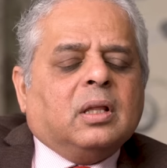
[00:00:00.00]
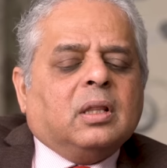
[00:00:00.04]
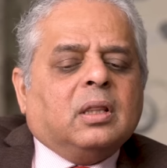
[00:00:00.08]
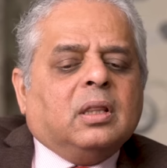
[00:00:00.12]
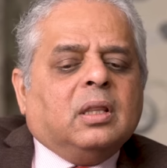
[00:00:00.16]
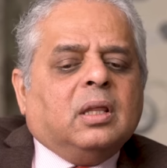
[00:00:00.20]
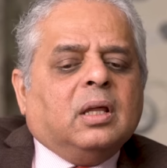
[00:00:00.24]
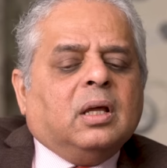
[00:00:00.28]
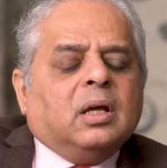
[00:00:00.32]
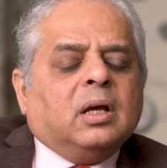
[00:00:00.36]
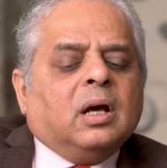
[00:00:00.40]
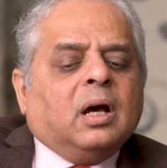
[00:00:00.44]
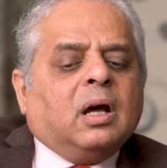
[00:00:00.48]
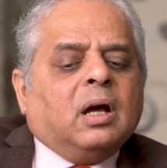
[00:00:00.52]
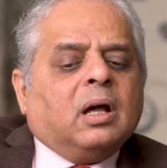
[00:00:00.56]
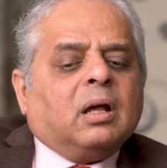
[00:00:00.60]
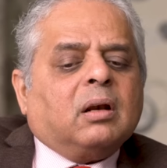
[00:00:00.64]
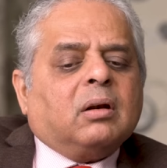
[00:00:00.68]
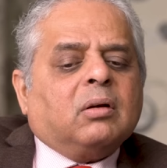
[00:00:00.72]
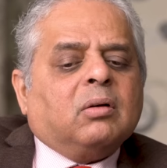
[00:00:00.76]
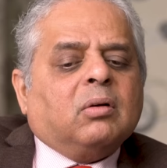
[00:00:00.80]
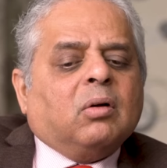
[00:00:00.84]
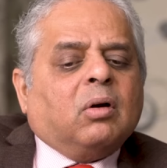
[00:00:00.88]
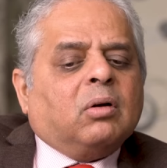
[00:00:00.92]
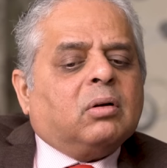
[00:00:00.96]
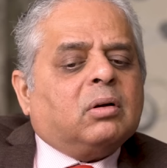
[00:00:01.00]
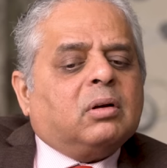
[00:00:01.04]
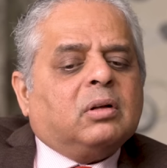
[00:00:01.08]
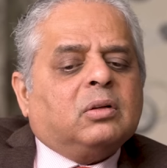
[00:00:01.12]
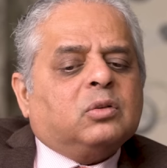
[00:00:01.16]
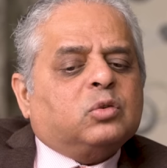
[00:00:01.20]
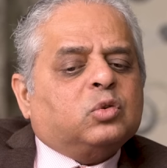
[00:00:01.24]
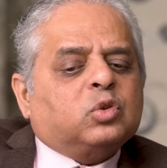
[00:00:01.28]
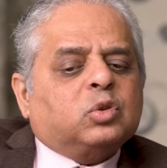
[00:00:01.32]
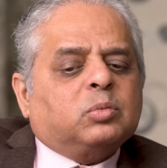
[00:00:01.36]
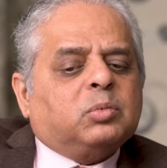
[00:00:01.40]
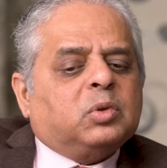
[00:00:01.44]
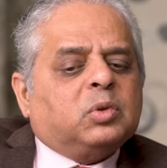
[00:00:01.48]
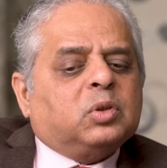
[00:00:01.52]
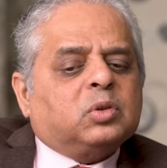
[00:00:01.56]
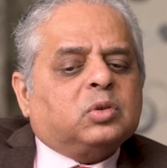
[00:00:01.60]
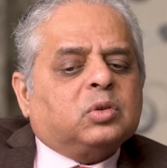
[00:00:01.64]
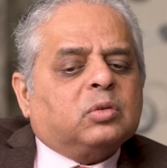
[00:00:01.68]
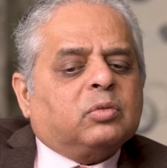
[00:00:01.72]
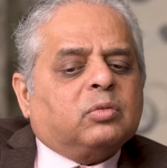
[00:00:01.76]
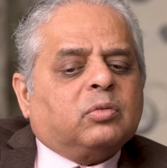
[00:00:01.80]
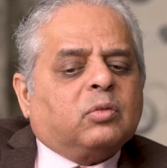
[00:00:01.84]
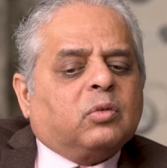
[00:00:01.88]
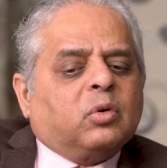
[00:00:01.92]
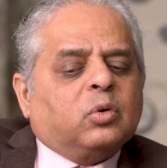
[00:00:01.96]
they are not instruments
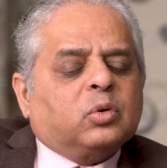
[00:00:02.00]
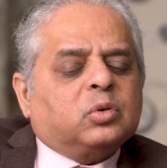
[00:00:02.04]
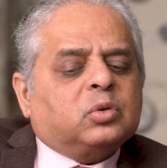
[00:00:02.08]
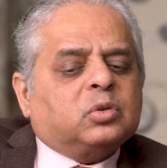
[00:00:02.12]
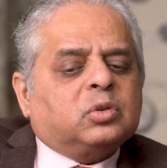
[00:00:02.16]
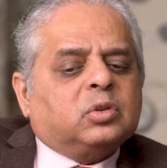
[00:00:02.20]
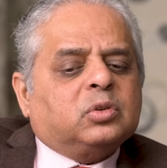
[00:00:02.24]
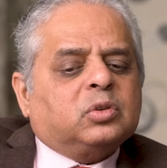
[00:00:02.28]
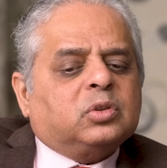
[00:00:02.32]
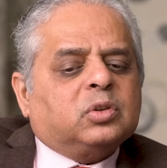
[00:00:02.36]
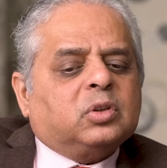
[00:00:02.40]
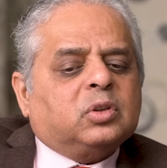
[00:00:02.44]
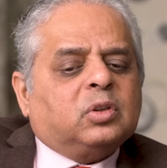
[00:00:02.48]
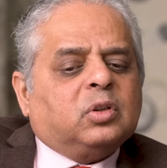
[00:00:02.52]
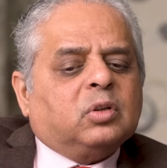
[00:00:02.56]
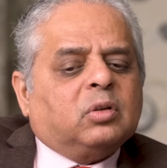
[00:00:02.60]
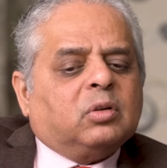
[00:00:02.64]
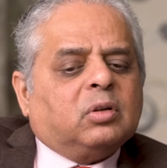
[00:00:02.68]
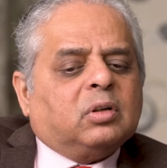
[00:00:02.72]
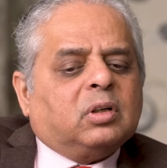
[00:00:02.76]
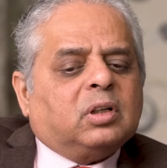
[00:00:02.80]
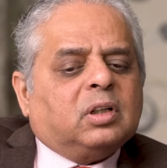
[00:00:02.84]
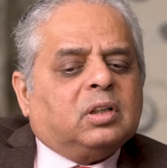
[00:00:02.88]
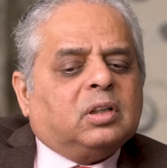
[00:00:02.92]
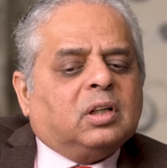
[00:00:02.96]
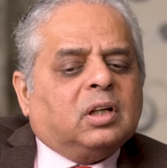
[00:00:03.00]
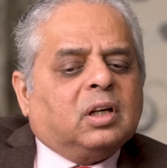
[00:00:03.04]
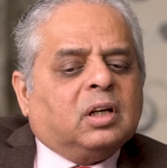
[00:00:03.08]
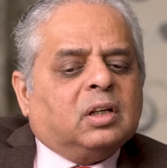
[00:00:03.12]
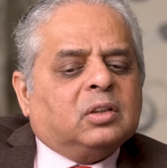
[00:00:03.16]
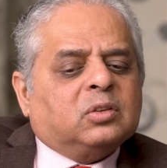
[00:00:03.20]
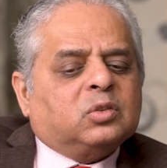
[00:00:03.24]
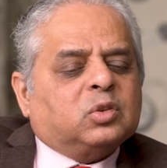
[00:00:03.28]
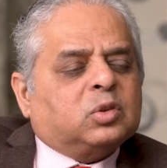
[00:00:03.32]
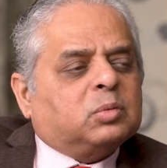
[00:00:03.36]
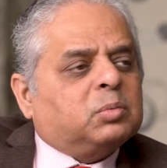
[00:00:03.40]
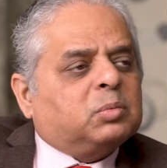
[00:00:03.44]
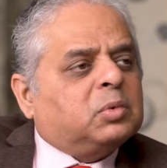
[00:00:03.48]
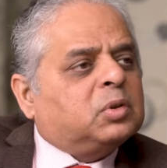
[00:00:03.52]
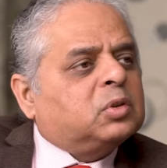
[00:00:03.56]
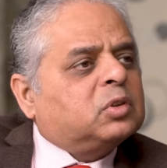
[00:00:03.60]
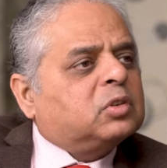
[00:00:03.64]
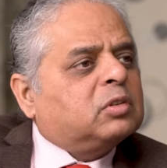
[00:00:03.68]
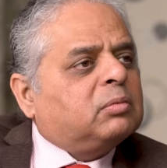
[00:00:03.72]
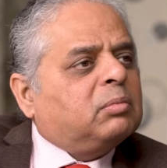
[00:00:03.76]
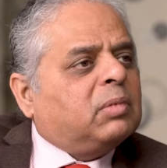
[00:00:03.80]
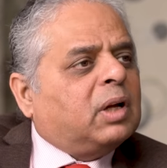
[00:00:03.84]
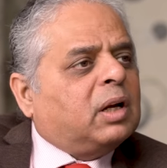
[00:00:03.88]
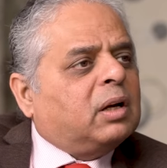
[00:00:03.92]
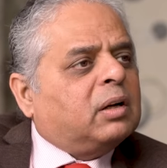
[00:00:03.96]
of coastal security. They are instruments
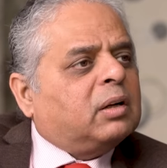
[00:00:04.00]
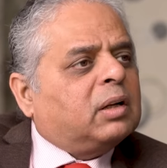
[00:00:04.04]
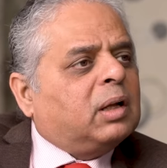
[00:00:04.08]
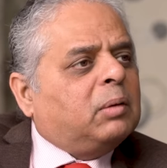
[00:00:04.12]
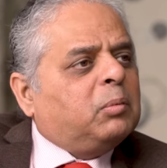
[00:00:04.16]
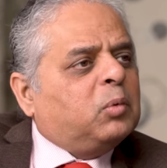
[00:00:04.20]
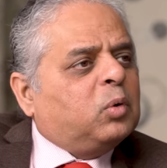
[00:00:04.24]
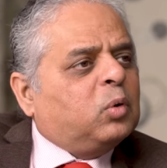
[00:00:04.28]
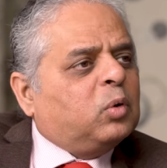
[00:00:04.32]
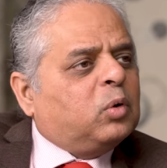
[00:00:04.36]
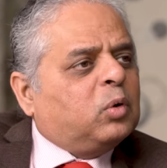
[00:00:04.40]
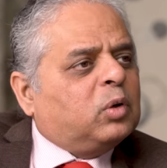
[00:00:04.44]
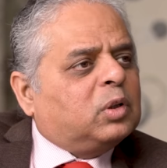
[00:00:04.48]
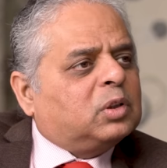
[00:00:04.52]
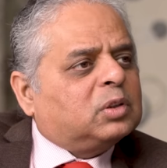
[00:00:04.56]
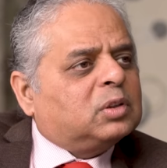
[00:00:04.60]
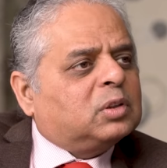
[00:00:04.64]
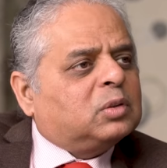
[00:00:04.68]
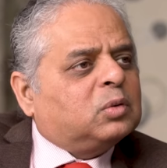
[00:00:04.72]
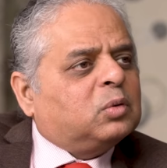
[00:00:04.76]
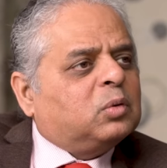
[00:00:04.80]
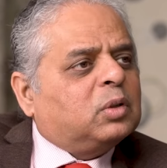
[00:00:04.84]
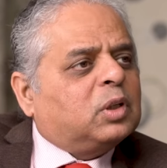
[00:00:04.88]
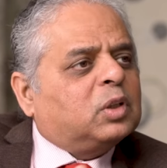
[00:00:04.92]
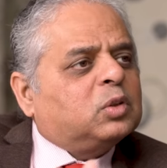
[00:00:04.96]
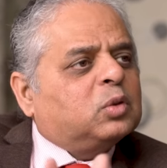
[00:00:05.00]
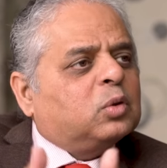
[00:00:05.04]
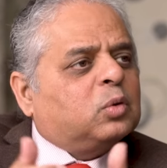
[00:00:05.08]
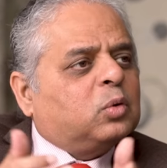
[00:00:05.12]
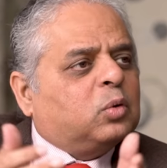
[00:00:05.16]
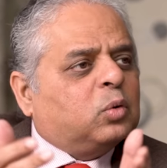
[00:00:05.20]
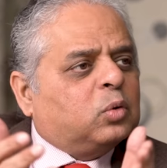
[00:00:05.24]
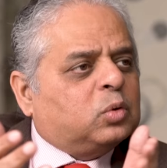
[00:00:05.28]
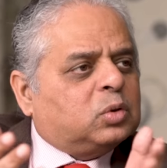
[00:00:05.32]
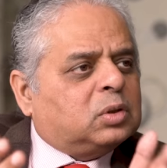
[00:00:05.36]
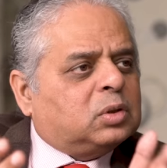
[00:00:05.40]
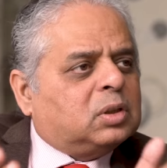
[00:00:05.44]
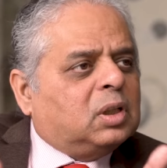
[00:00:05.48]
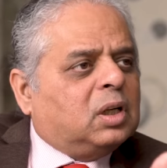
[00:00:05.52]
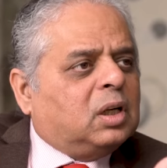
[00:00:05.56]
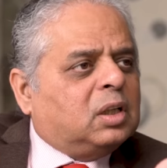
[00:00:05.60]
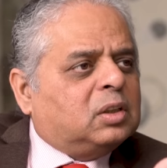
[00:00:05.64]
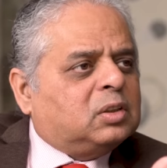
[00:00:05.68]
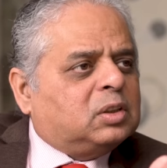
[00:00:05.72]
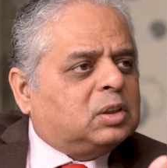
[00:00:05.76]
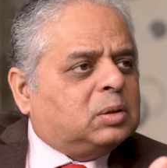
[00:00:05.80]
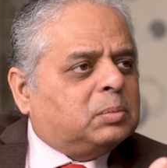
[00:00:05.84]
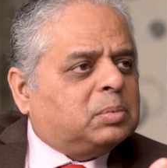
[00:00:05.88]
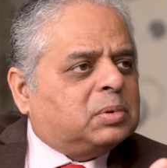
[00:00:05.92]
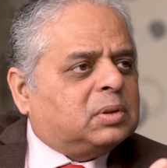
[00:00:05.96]
of maritime coercion. Unke jo coast
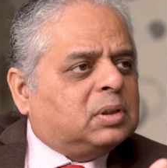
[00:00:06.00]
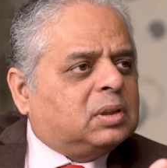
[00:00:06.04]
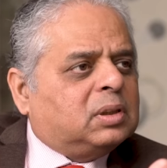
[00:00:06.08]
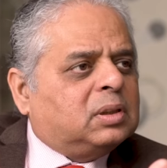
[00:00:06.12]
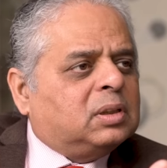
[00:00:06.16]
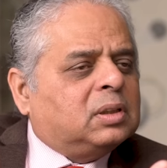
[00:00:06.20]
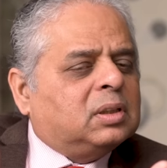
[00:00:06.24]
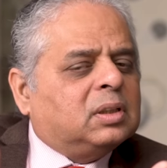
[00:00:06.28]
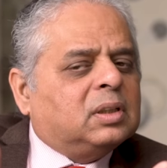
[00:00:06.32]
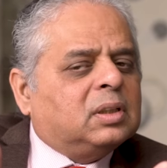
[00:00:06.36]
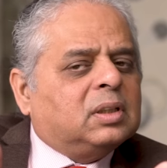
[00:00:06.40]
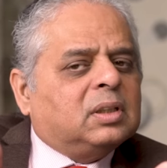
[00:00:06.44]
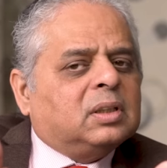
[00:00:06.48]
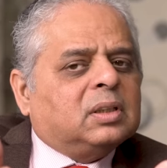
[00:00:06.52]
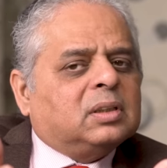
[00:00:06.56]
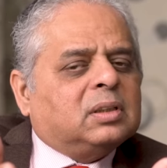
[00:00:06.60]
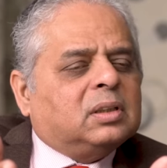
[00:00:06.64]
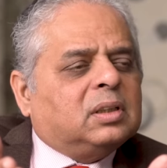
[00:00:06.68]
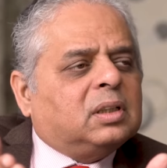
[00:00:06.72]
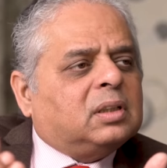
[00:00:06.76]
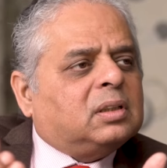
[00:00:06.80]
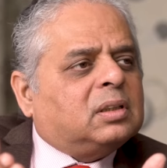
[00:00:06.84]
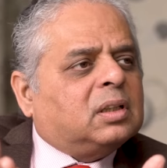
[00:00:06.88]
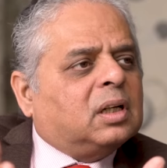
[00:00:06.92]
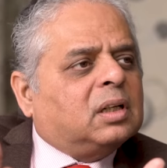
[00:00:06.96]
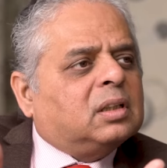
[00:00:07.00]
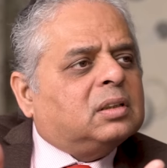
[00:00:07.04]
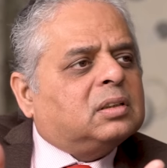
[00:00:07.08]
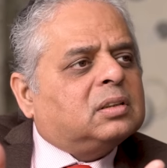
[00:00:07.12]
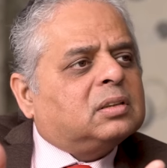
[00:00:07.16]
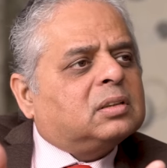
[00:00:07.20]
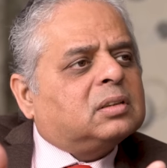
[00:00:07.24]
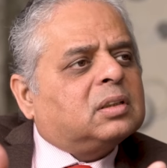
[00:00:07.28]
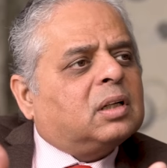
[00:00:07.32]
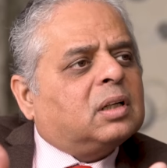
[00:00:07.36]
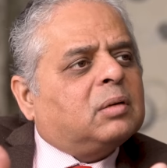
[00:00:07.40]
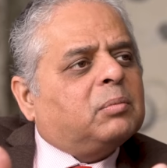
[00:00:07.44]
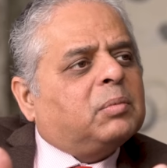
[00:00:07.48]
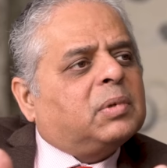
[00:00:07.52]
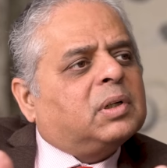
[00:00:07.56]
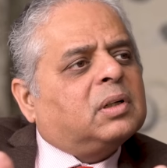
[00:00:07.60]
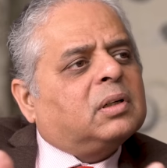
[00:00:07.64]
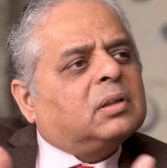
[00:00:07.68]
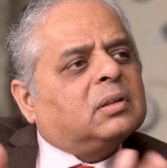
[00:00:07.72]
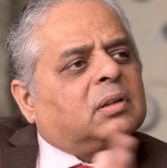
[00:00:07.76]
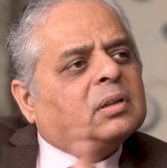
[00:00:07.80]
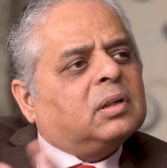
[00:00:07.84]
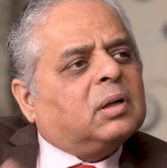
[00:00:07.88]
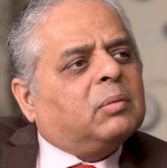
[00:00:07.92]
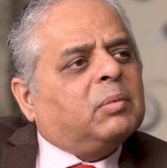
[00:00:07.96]
guard ships hain, their tonnages are
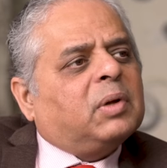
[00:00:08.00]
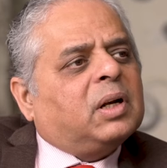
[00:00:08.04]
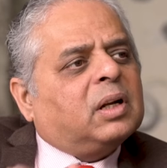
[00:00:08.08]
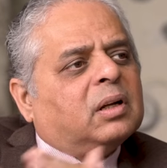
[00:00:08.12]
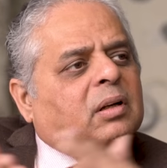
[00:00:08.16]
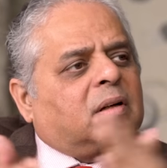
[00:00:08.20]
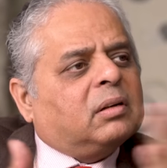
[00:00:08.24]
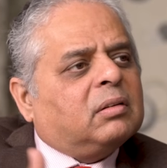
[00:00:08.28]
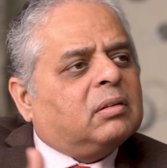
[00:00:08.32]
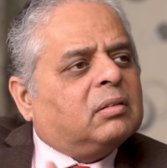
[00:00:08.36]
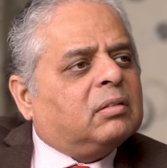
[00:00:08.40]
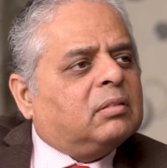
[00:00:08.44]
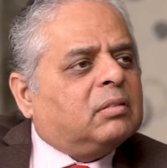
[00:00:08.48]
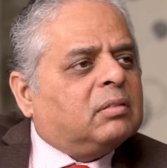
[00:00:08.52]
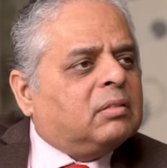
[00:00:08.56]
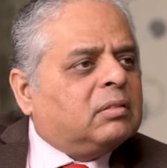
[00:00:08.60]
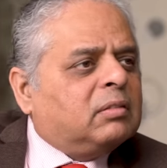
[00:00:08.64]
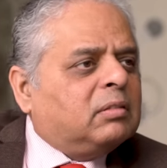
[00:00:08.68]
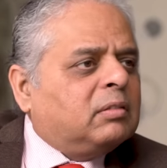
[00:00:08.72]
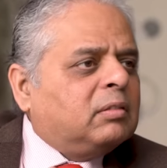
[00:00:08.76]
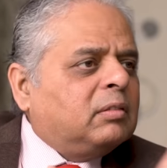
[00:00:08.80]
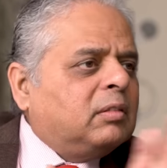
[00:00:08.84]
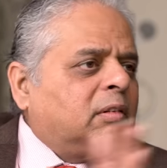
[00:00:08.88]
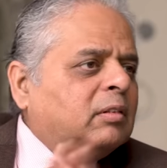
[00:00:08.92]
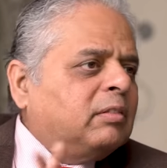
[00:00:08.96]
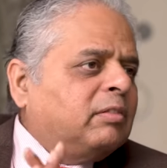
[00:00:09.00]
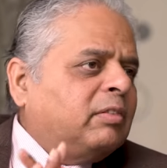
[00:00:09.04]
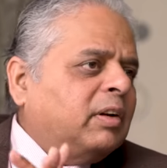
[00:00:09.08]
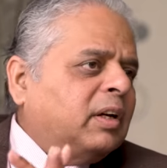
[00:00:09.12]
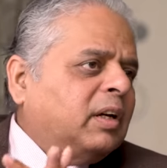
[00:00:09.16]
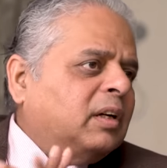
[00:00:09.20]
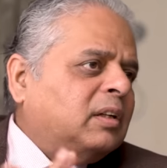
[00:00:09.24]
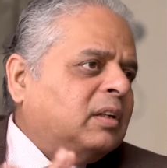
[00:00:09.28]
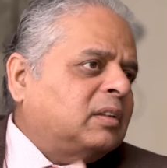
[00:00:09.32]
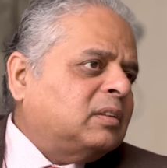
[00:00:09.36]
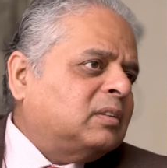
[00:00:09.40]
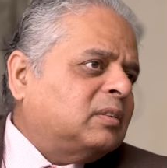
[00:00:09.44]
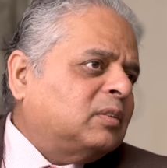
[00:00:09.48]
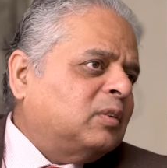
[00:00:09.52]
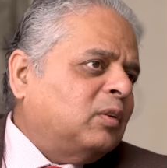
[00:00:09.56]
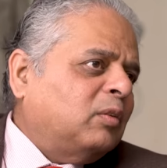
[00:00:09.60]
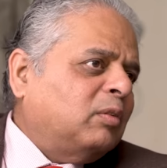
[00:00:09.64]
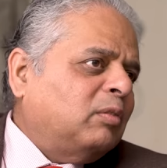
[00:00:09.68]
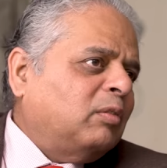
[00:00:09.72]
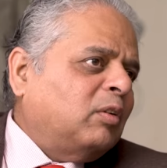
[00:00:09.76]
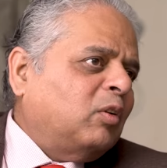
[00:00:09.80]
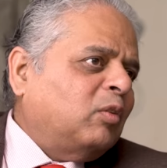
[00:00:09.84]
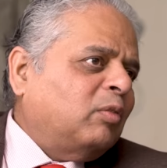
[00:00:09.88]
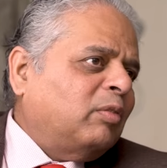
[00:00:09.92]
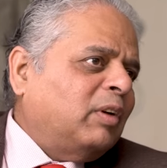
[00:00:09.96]
bigger than American frigates
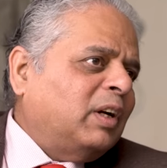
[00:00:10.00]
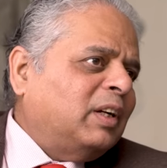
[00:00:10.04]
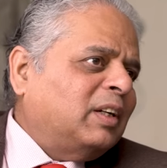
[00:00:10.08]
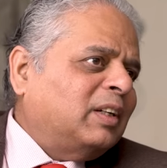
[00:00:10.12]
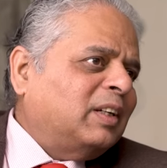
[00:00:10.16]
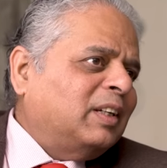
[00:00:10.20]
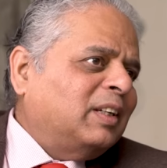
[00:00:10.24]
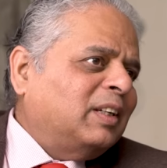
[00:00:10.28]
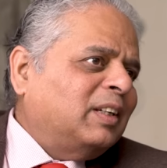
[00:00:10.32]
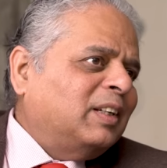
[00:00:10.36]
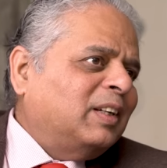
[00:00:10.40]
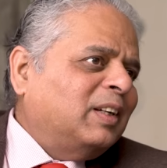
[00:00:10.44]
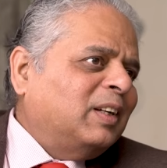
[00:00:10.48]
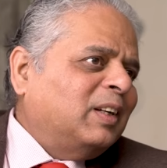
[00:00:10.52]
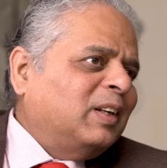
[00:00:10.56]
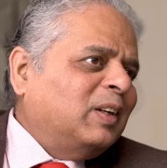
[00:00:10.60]
of war fighting.